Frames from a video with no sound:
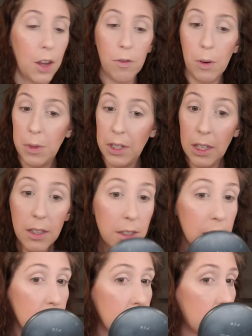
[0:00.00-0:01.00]
from a
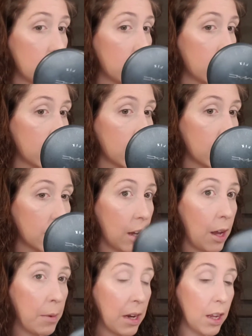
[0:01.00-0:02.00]
distance,
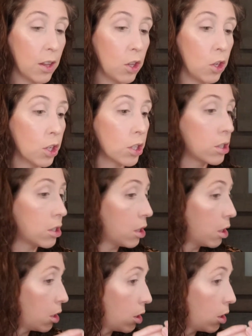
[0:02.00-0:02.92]
I mean, it looks